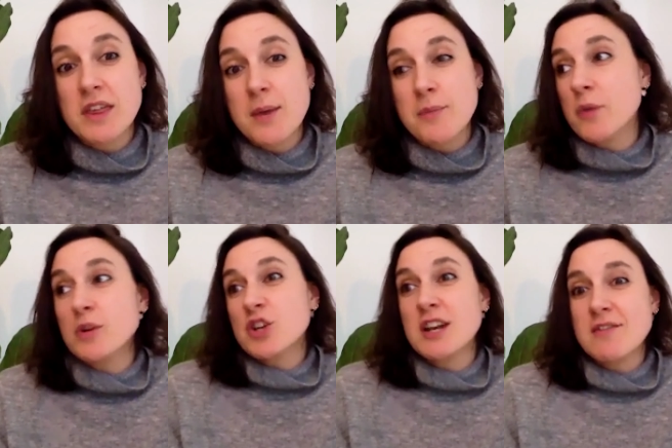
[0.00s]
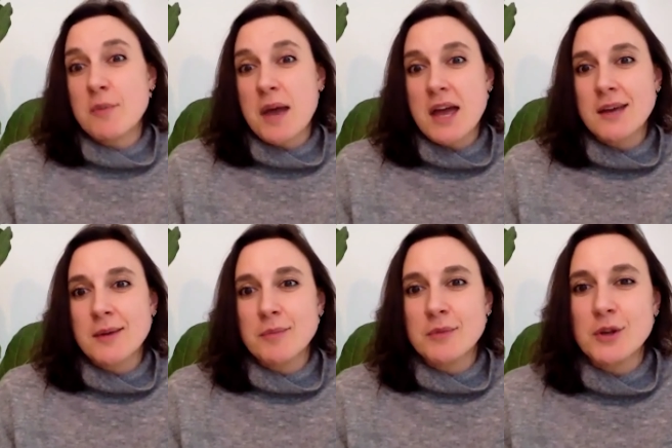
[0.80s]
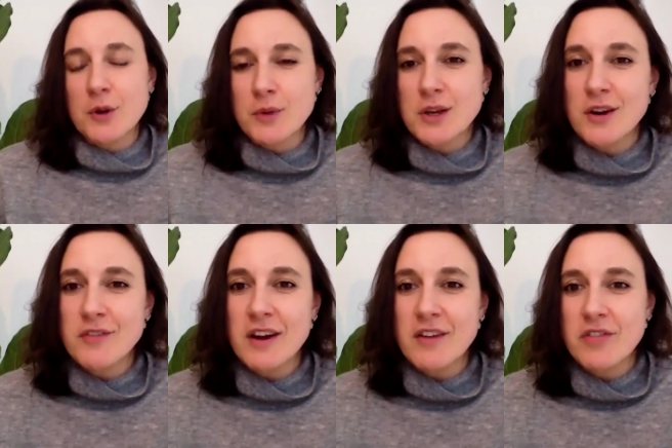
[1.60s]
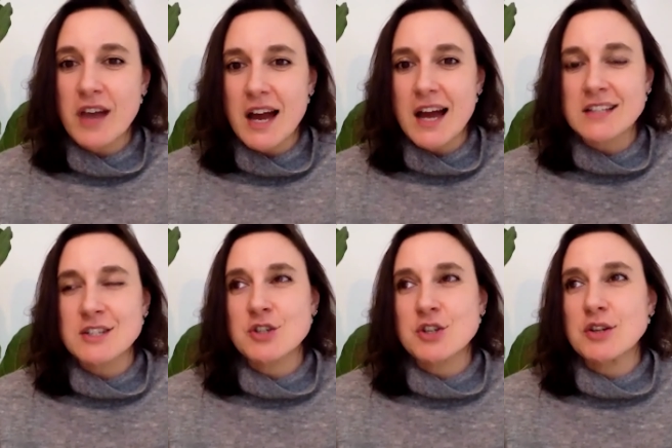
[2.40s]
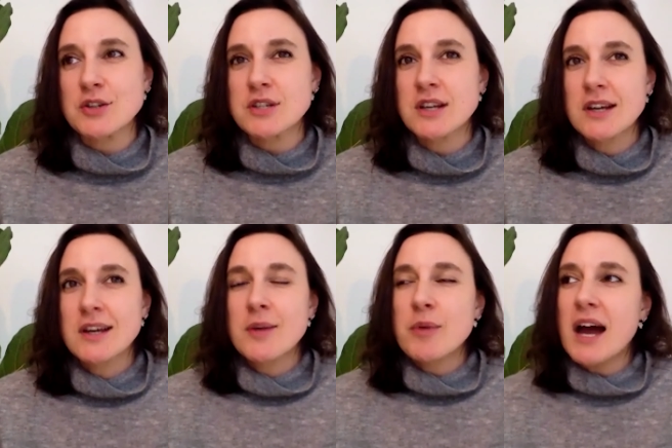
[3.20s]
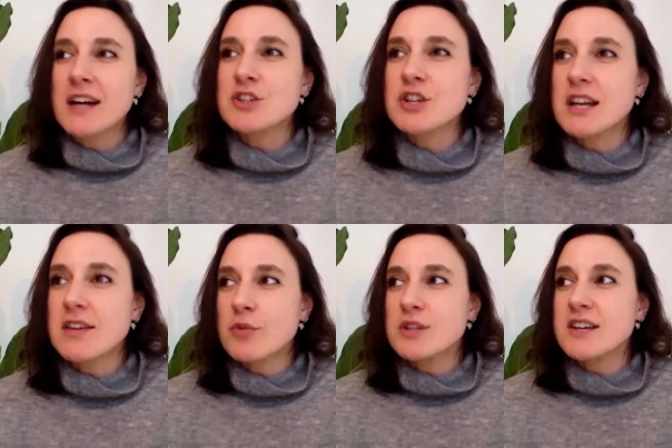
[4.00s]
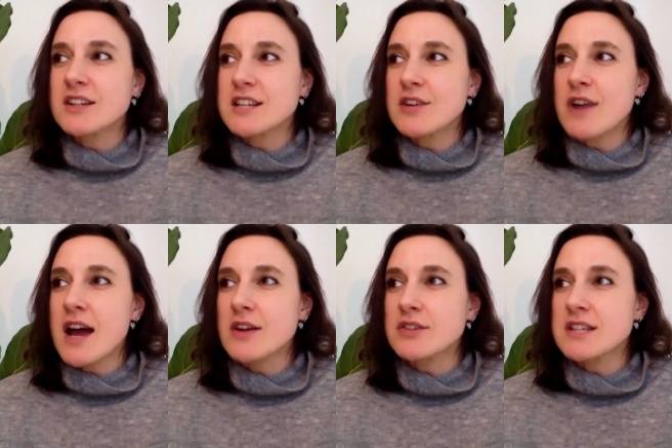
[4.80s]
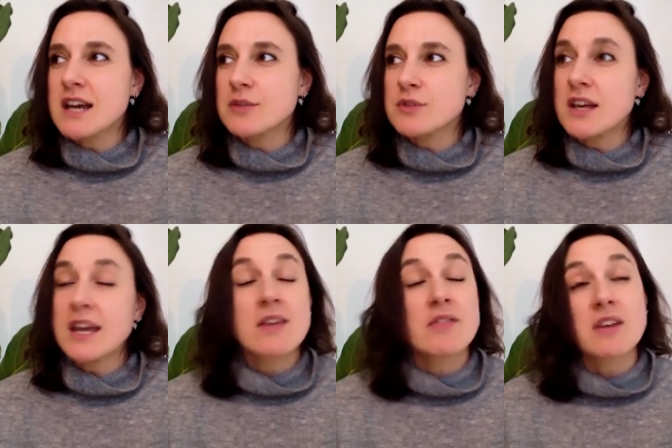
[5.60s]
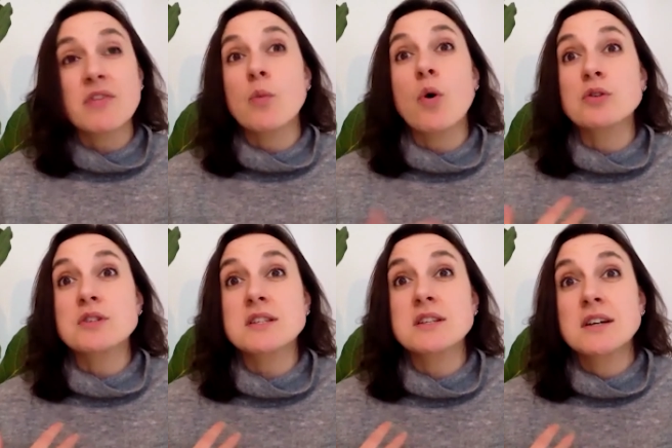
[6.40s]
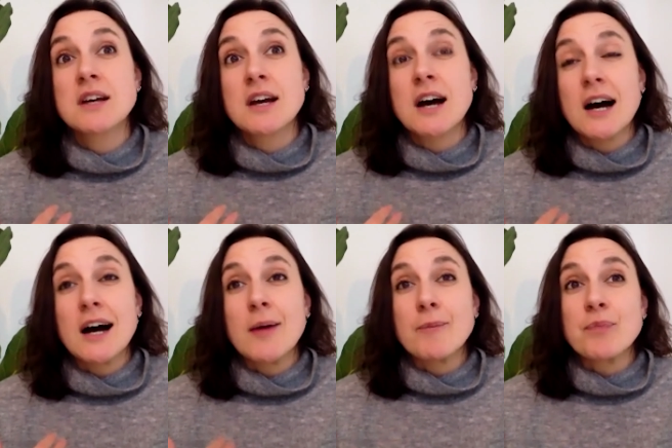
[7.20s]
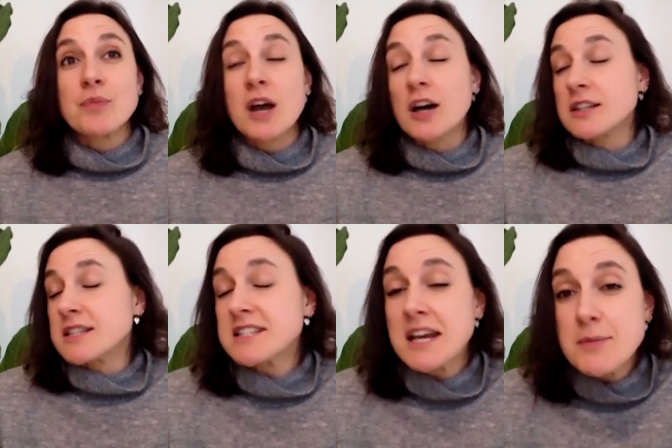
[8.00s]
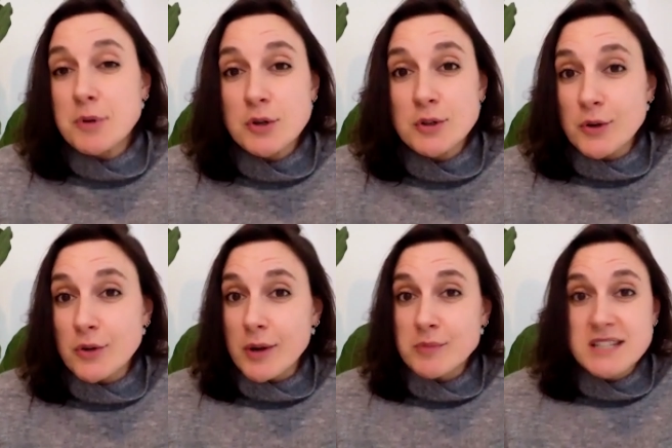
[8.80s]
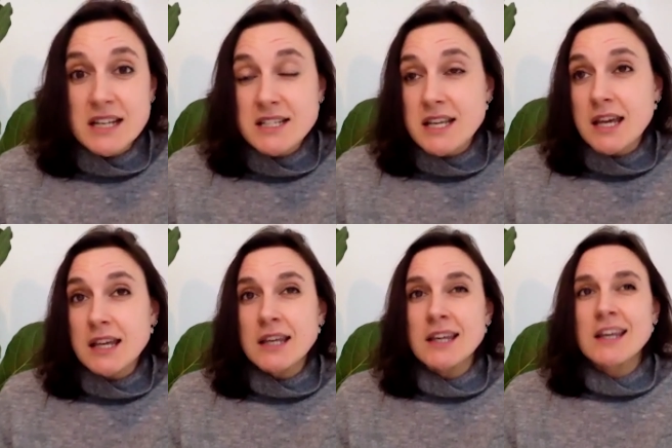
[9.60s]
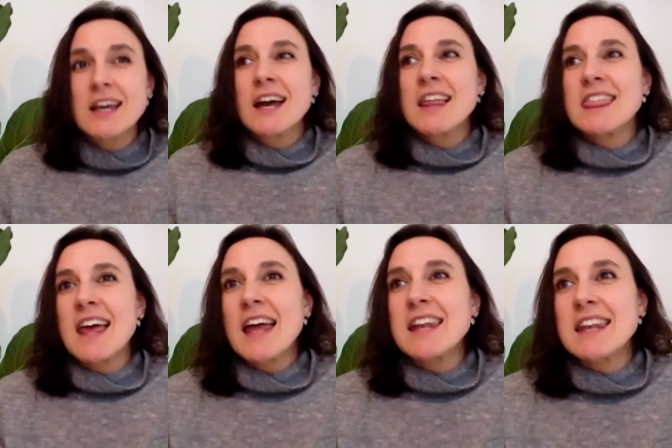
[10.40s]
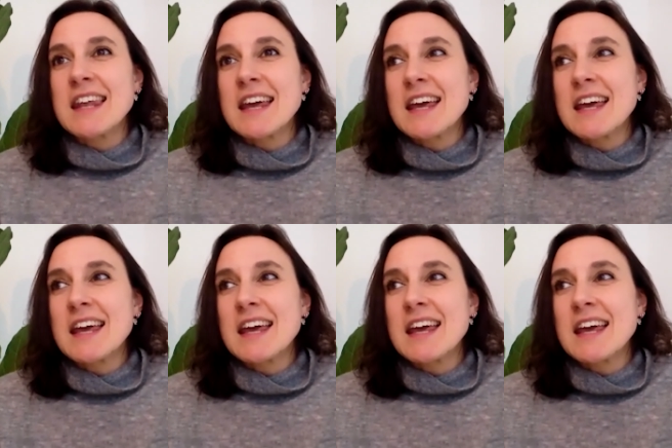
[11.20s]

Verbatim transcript: him. I wish I never met him. You know, we kind of have that attitude. But actually, if we turned it around and was like, even if it was, um, unstable or upsetting, then